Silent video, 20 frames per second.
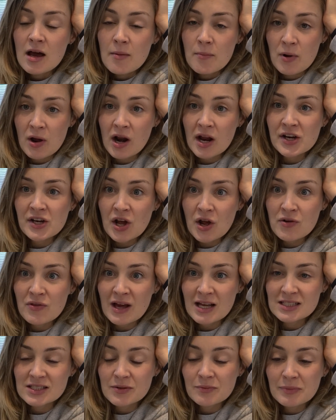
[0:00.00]
But I know
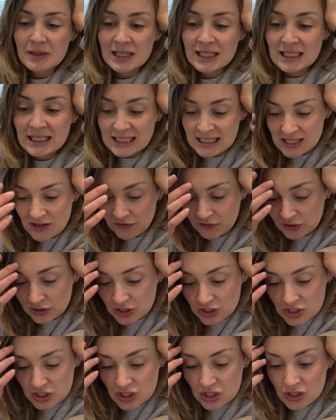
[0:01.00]
that's completely
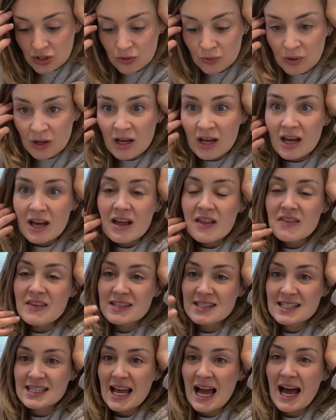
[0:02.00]
different to the
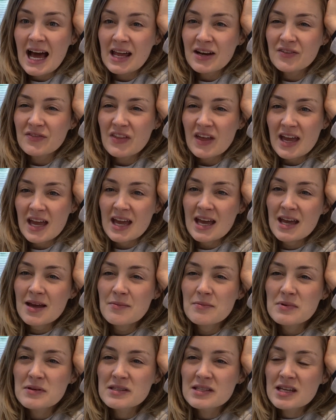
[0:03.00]
scan of the
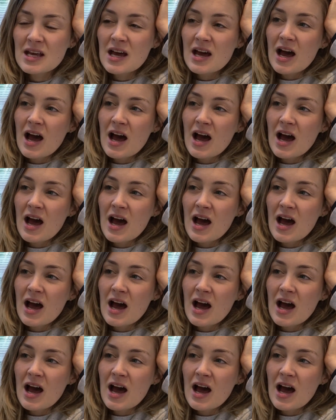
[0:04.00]
hips.